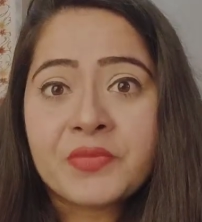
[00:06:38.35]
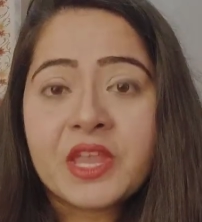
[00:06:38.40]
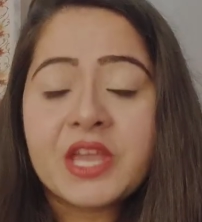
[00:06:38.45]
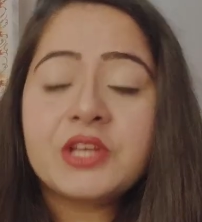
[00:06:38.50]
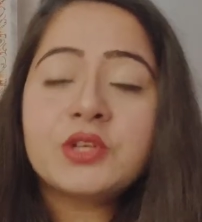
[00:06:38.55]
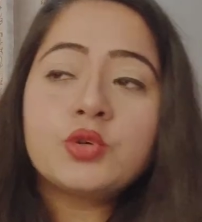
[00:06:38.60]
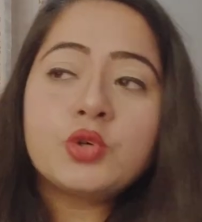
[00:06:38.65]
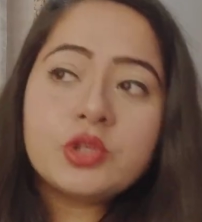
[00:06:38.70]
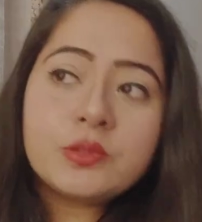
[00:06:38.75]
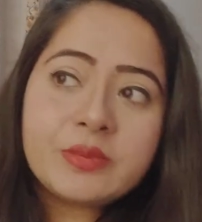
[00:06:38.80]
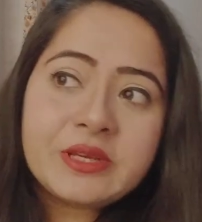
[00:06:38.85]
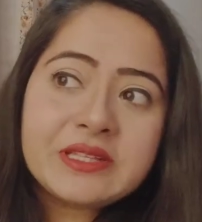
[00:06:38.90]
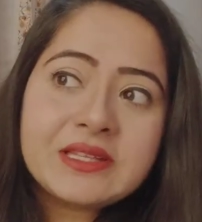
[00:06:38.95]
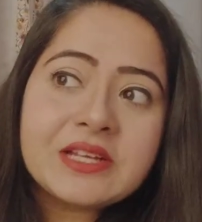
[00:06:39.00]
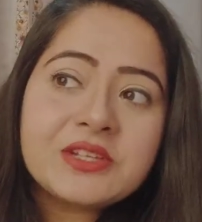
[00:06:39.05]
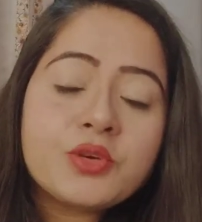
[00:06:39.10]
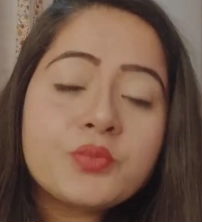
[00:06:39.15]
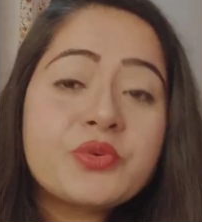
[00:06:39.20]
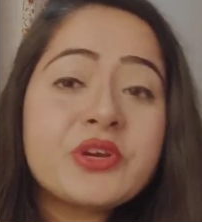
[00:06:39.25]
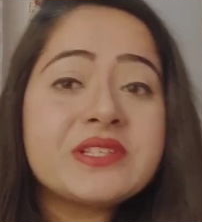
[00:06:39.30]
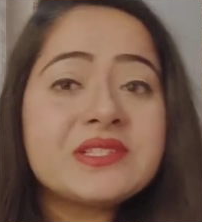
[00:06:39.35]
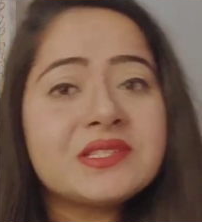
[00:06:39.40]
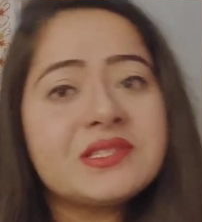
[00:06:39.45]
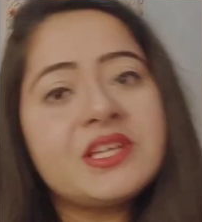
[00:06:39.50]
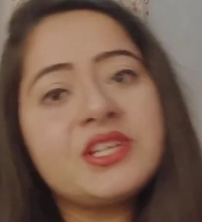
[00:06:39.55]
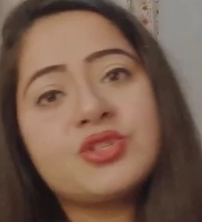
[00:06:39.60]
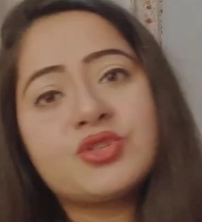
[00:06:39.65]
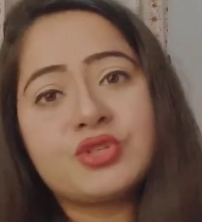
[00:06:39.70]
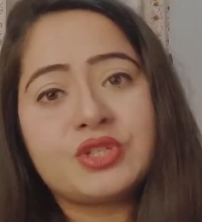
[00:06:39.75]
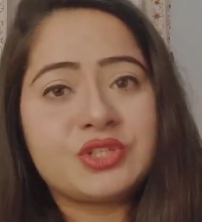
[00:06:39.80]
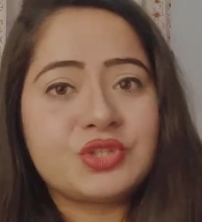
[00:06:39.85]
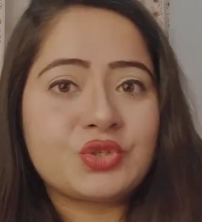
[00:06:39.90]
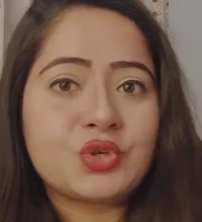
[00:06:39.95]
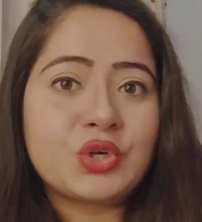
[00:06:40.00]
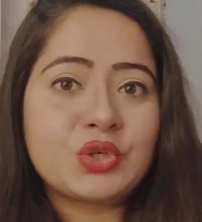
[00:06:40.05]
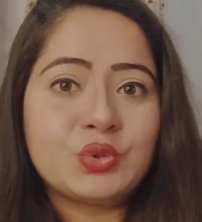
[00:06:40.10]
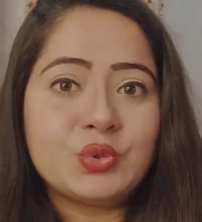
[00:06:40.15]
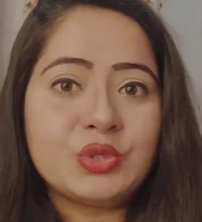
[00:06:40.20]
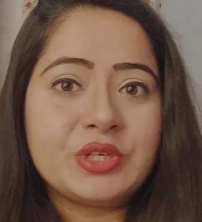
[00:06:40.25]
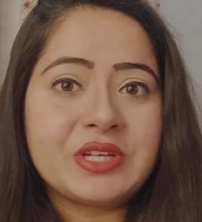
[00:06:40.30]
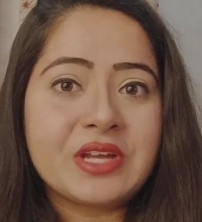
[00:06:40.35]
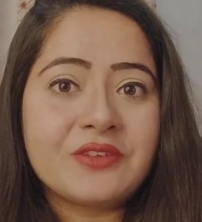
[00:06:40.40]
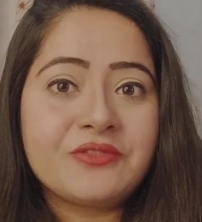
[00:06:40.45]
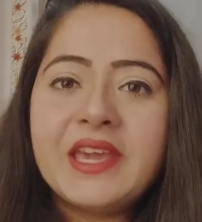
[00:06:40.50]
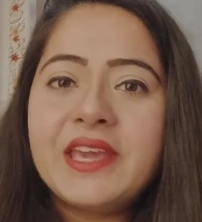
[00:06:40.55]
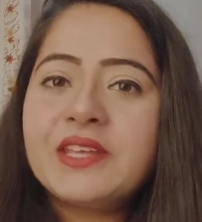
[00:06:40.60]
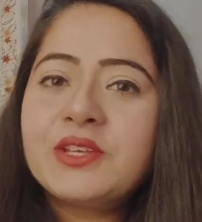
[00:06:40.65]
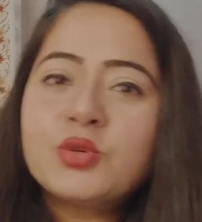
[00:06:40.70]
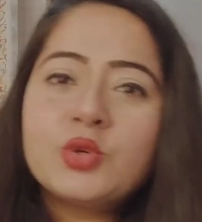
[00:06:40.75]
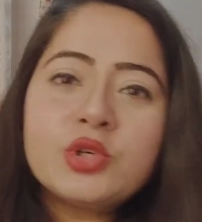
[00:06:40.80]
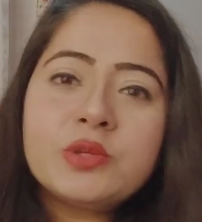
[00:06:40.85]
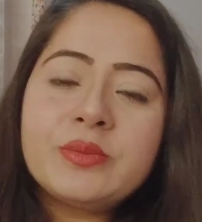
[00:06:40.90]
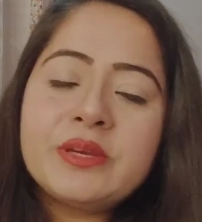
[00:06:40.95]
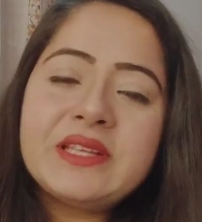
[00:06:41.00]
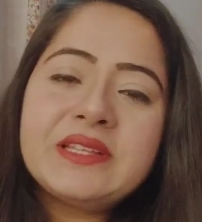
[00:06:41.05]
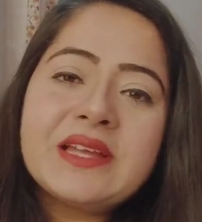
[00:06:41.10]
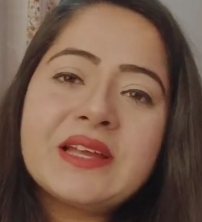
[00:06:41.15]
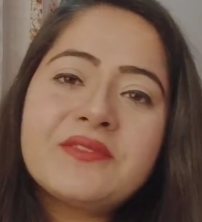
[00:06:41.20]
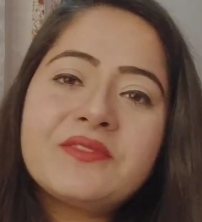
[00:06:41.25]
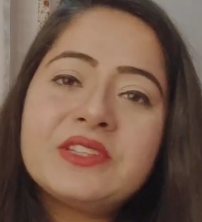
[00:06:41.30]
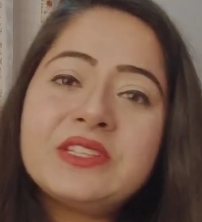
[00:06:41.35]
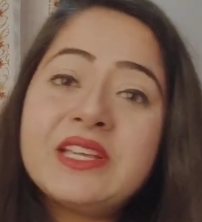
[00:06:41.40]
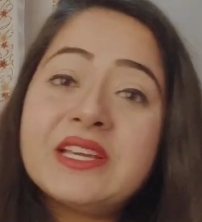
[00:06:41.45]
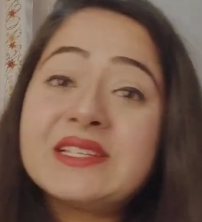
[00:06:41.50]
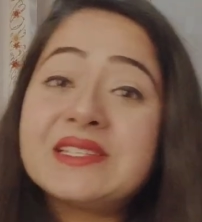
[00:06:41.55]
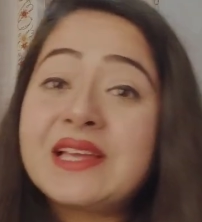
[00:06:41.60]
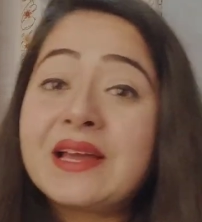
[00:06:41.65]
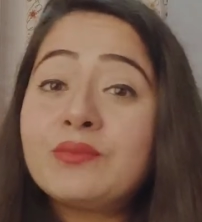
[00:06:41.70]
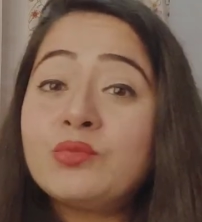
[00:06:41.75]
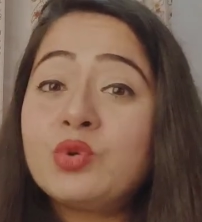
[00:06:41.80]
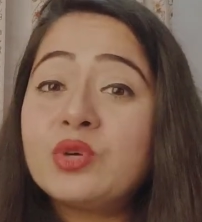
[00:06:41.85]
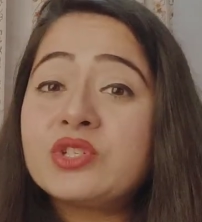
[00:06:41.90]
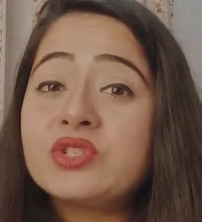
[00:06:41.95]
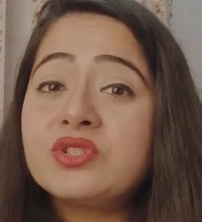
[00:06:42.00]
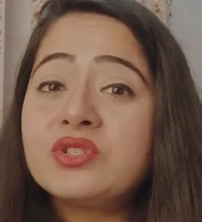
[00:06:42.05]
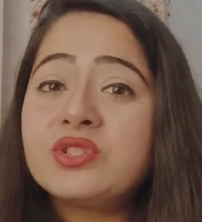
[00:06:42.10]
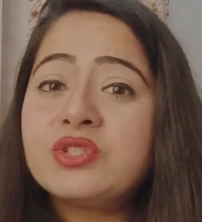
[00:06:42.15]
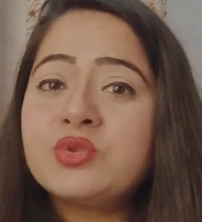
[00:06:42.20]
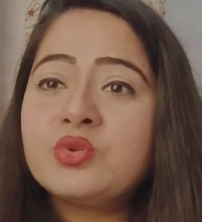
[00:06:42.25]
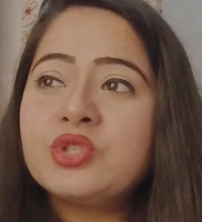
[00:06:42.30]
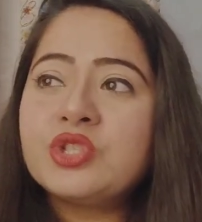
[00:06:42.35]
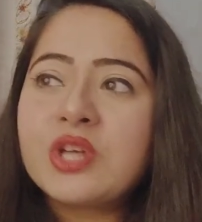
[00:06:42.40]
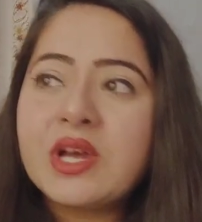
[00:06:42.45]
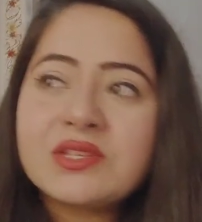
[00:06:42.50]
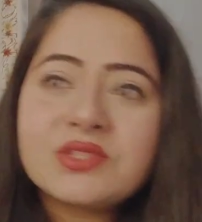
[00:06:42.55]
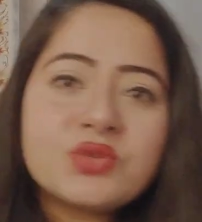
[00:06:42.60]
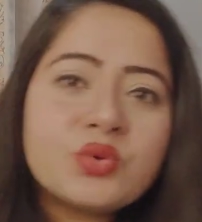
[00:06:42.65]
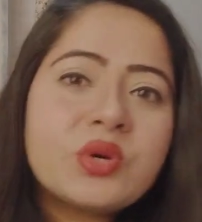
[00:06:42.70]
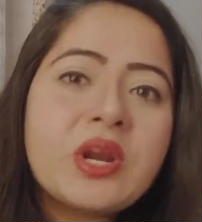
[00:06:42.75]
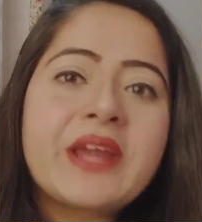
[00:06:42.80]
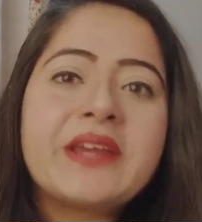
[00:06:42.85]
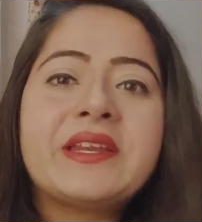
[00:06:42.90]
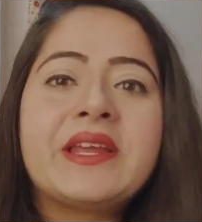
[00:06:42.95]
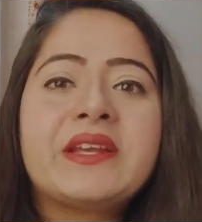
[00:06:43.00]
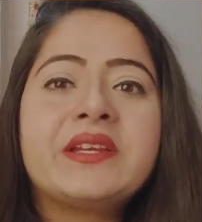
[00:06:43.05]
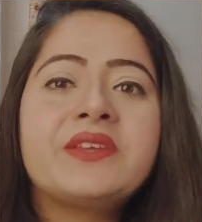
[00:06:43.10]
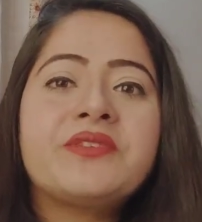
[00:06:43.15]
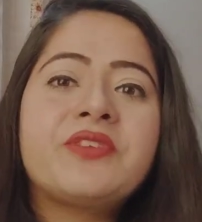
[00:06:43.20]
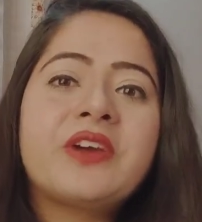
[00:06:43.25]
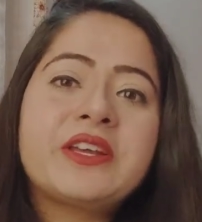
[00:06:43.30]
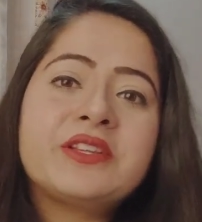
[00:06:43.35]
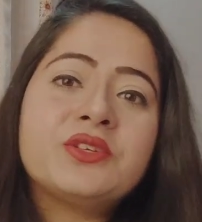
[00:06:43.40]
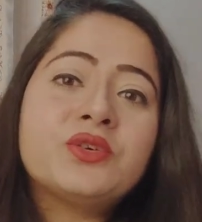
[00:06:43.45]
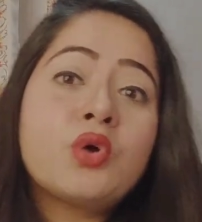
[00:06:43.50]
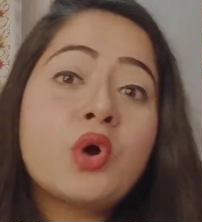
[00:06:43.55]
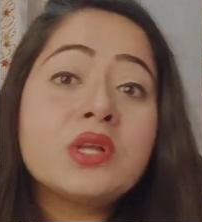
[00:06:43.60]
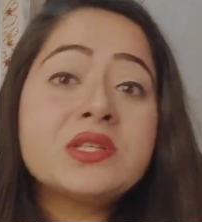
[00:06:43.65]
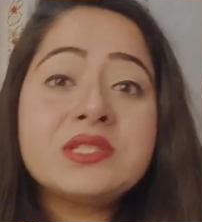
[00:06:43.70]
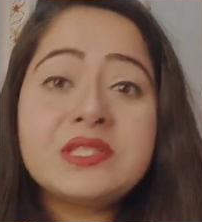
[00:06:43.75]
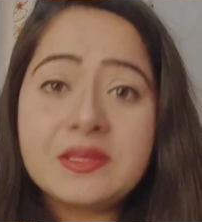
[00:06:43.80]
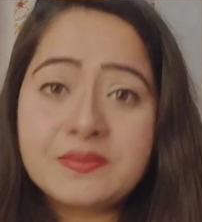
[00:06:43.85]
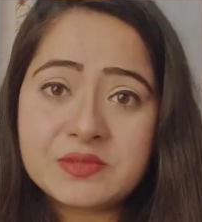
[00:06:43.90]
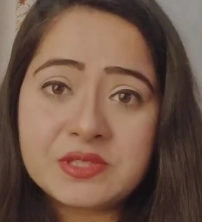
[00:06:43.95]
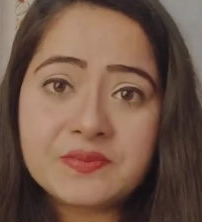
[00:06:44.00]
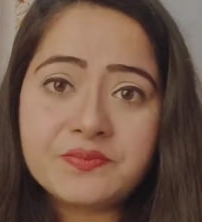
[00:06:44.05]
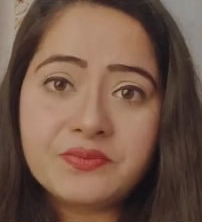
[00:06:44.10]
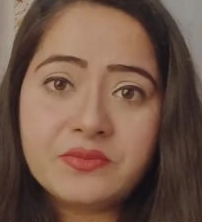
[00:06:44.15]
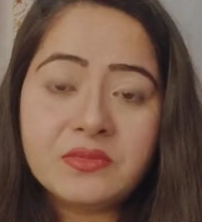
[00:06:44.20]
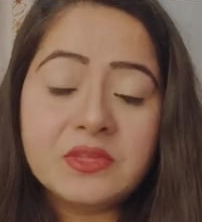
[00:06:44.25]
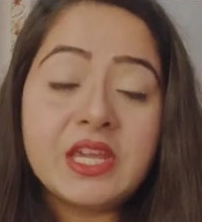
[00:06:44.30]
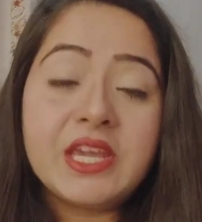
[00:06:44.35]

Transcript: It could be that your presentation is not good enough. It could be that with the exam questions, you just don't identify the concepts.